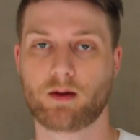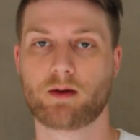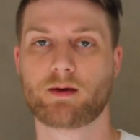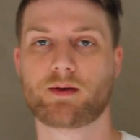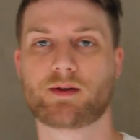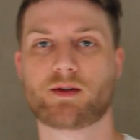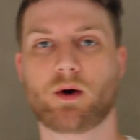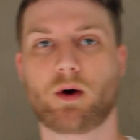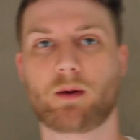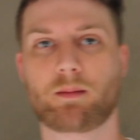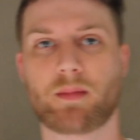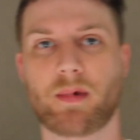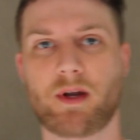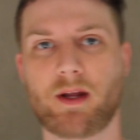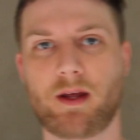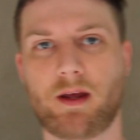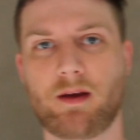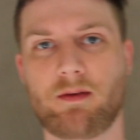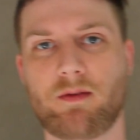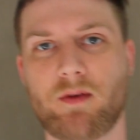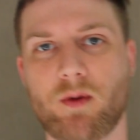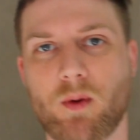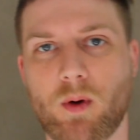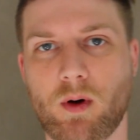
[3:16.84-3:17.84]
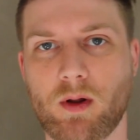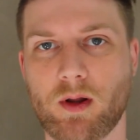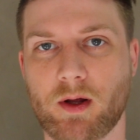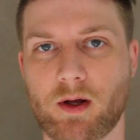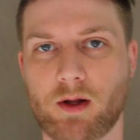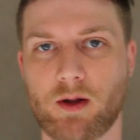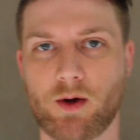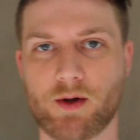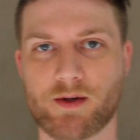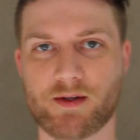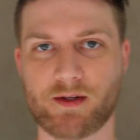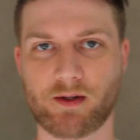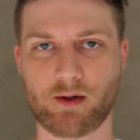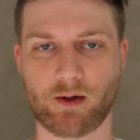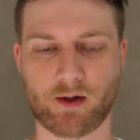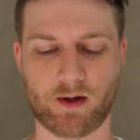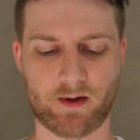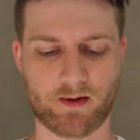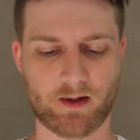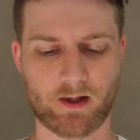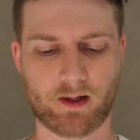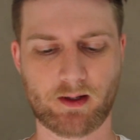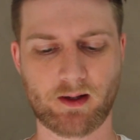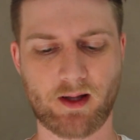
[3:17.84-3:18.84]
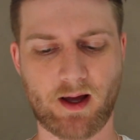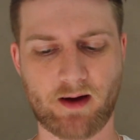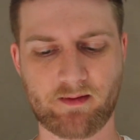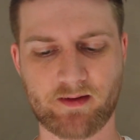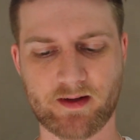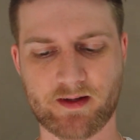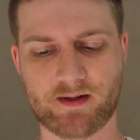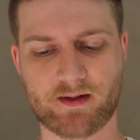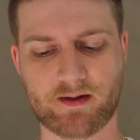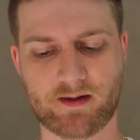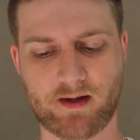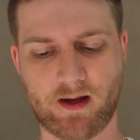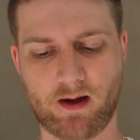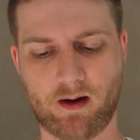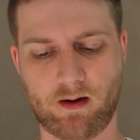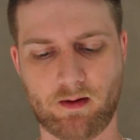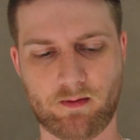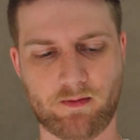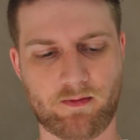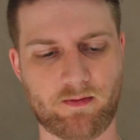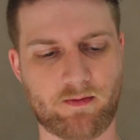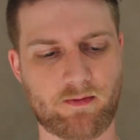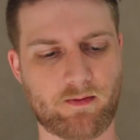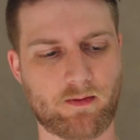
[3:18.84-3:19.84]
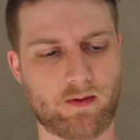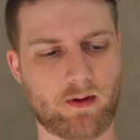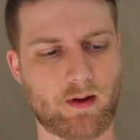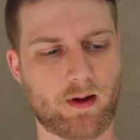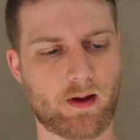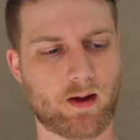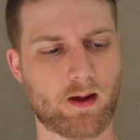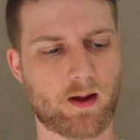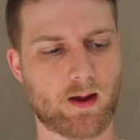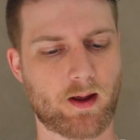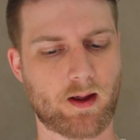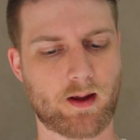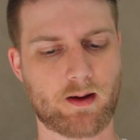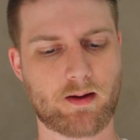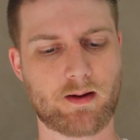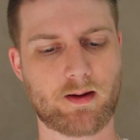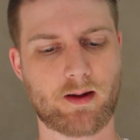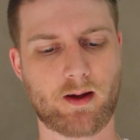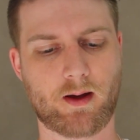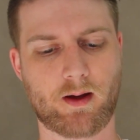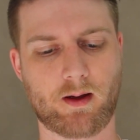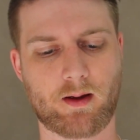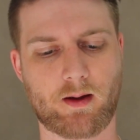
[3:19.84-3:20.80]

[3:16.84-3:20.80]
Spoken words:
So I'm going to give you all a closer look at the glove itself and